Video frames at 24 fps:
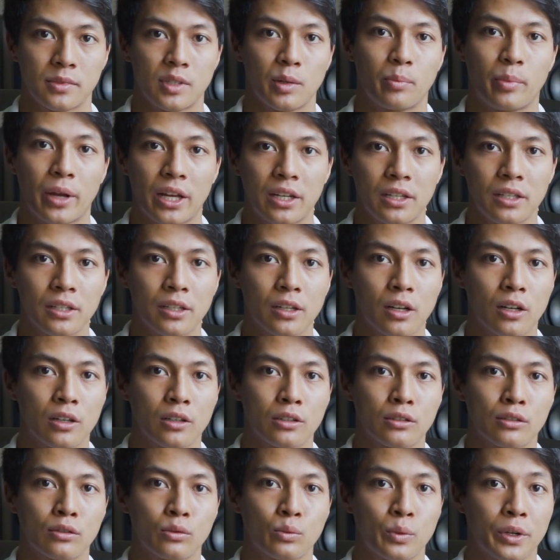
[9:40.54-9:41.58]
depending
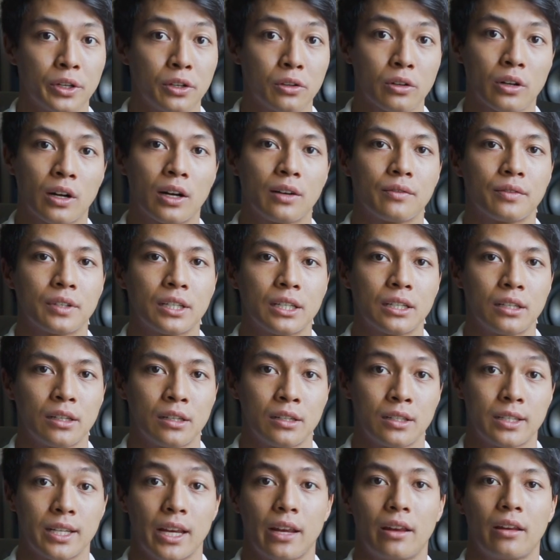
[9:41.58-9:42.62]
on when you're confident
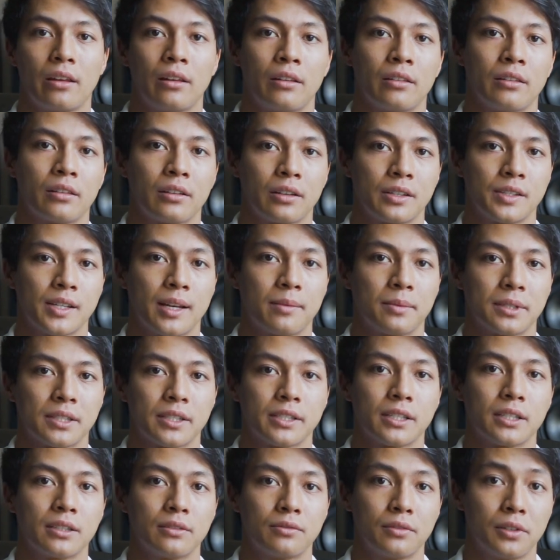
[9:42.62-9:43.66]
in taking the exam
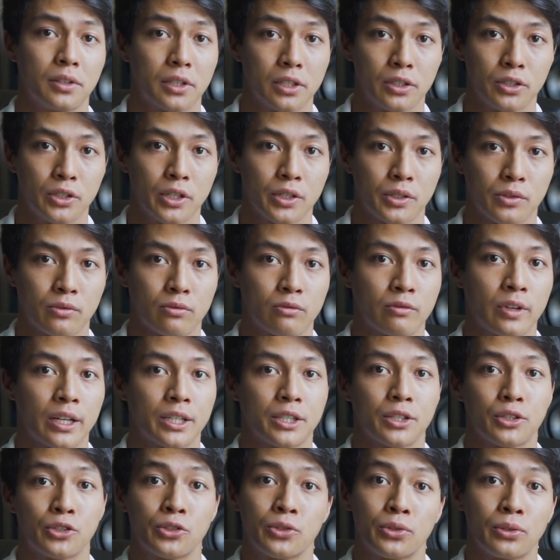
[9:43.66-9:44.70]
itself, you can just
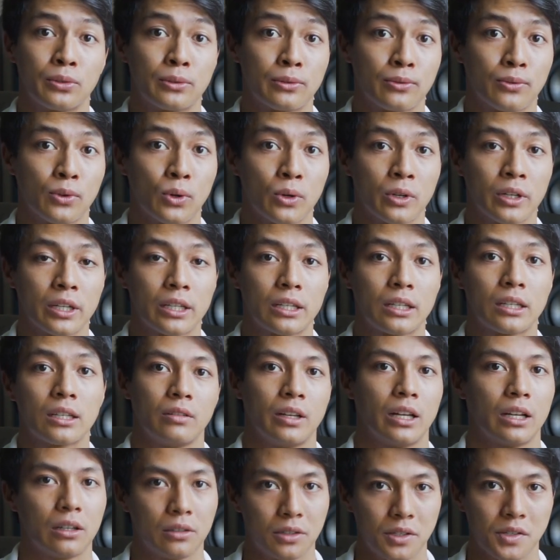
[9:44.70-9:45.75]
register for it.
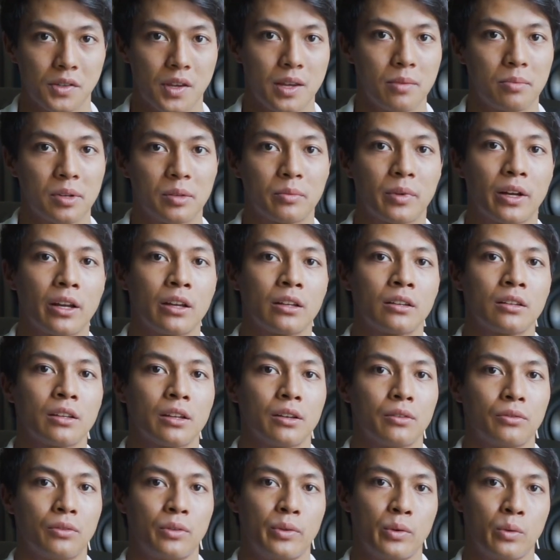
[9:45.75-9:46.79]
Now, just keep in mind,
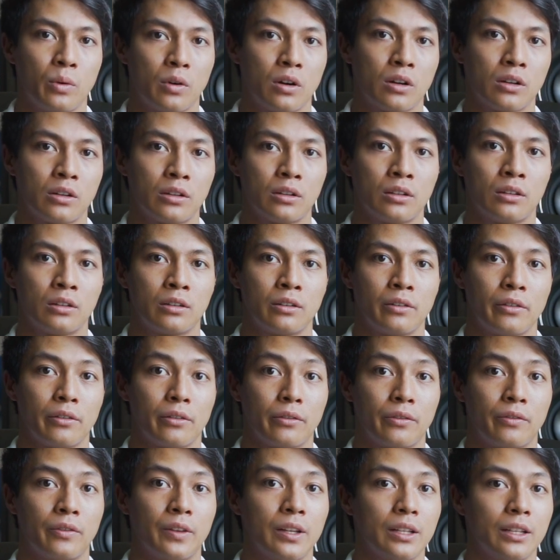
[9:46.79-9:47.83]
if you are
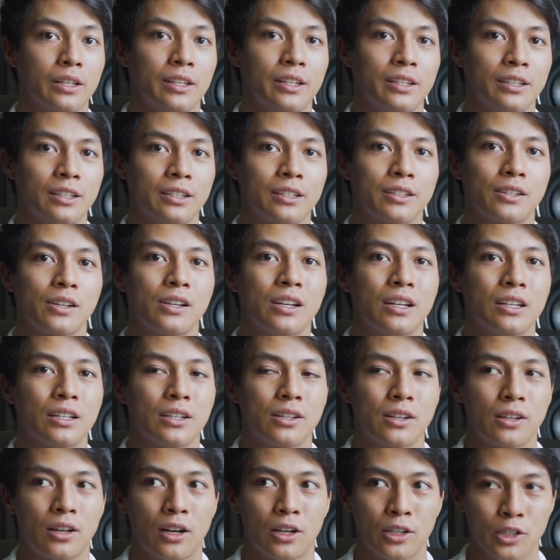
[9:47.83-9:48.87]
feeling
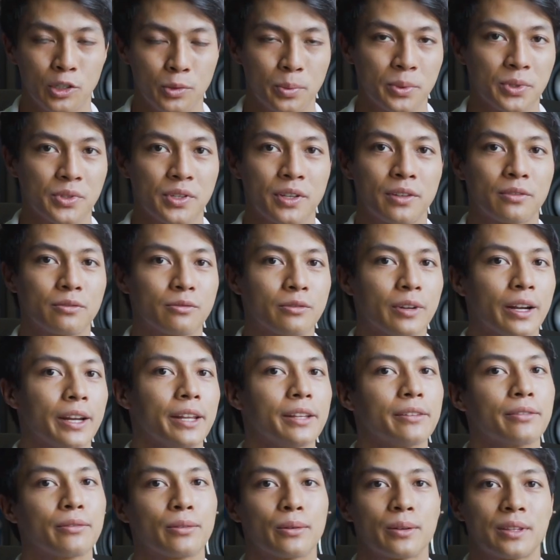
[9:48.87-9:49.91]
100%
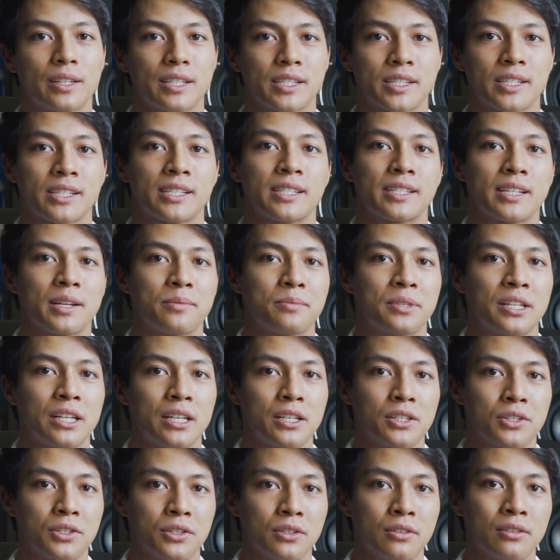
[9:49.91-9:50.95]
ready for this
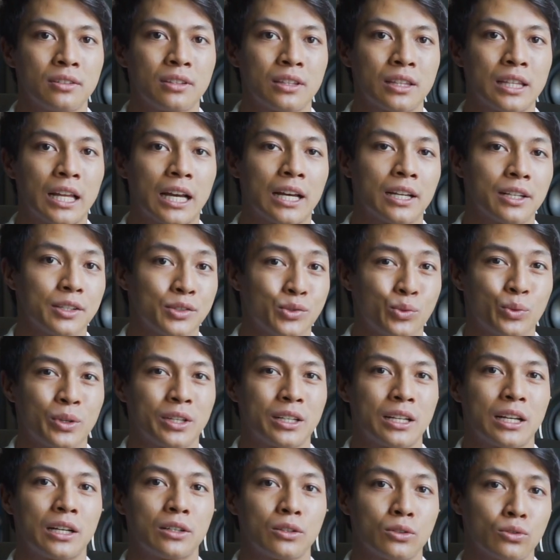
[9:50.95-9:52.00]
examination, that is
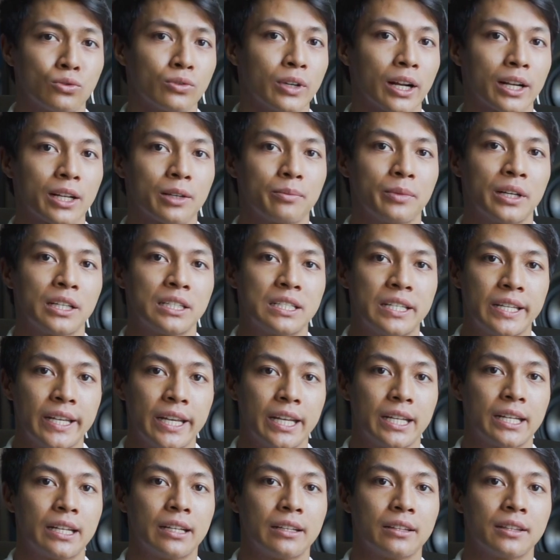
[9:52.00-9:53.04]
when I would recommend
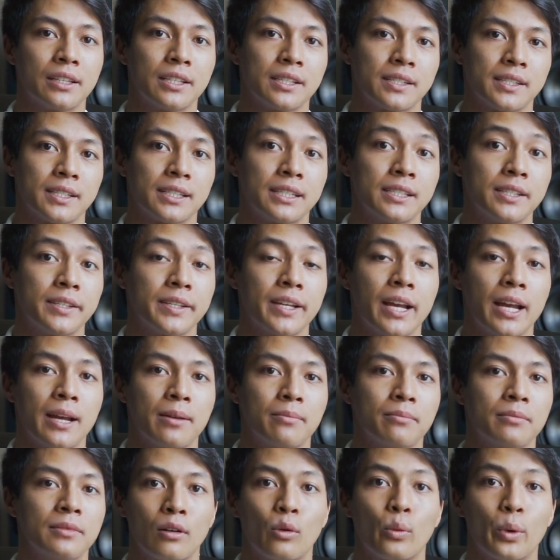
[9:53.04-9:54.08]
taking this
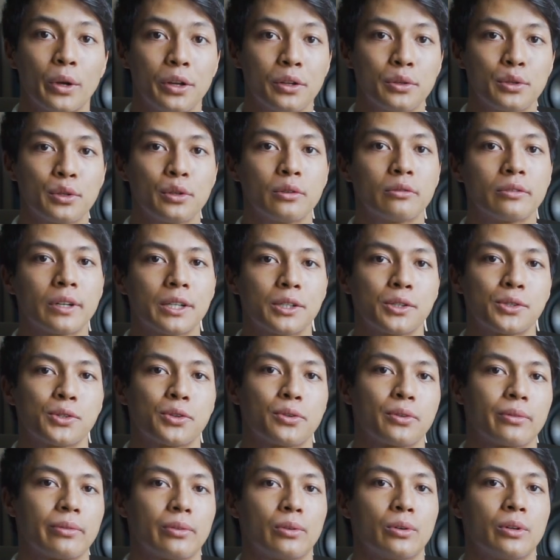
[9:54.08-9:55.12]
exam. When you do
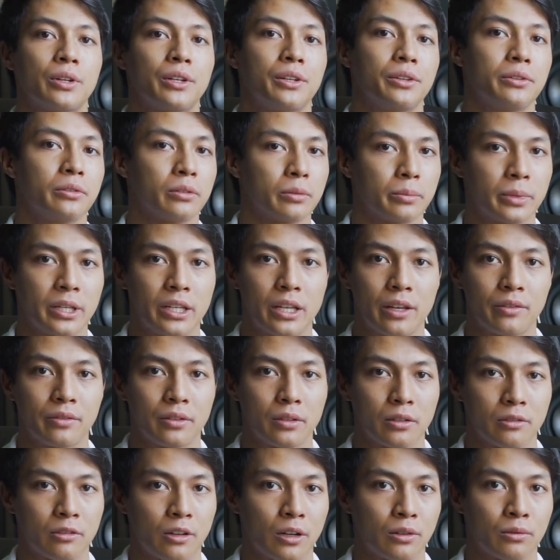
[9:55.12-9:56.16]
register for it, you'll be
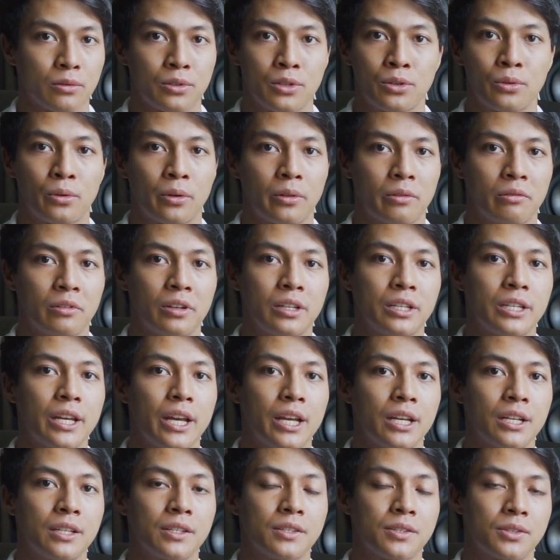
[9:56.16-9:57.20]
given around 2 or 3
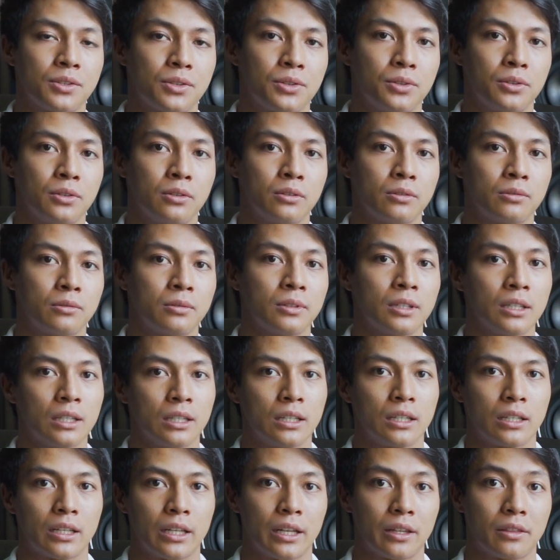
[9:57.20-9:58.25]
days to
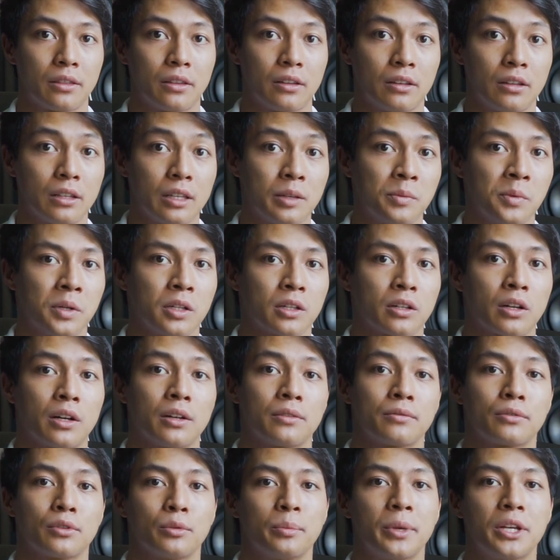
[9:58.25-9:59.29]
get the email
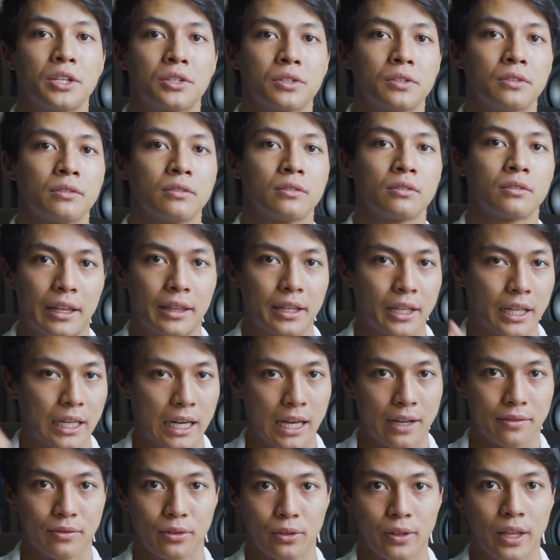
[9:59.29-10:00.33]
confirmation. And then
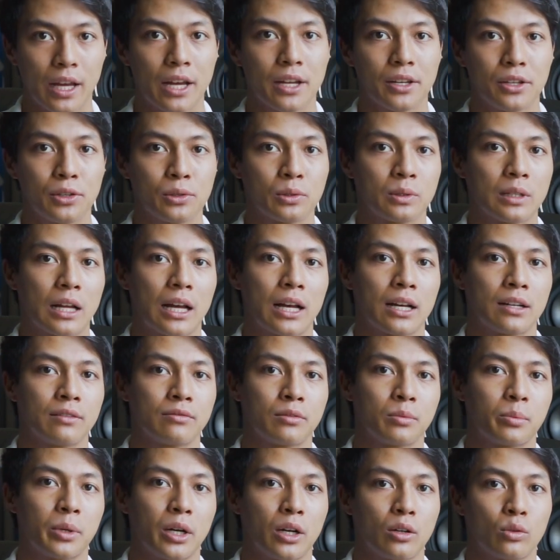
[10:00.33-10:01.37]
after that, you'll have
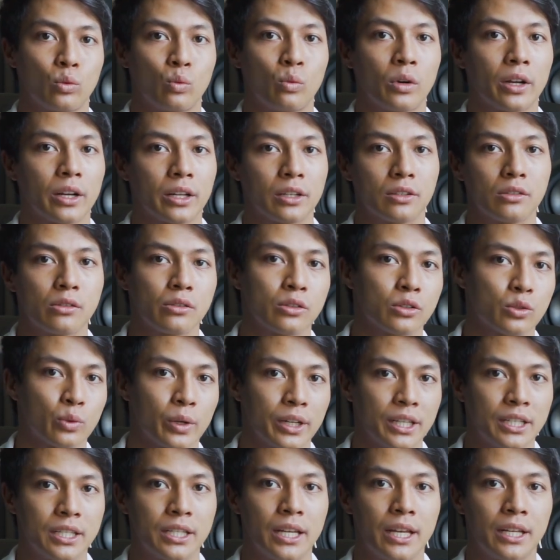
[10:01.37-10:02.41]
about
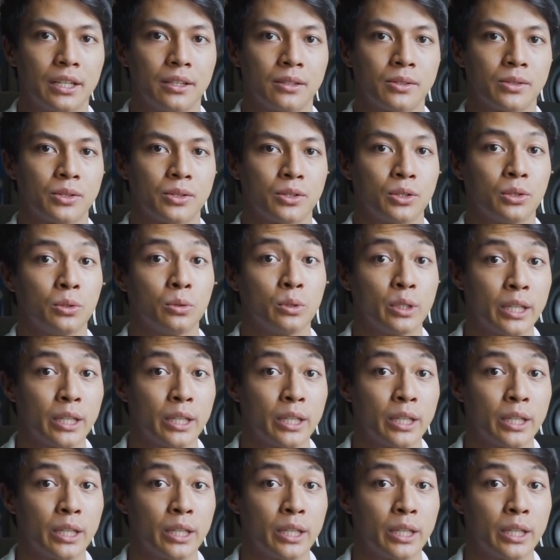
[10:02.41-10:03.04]
120 days to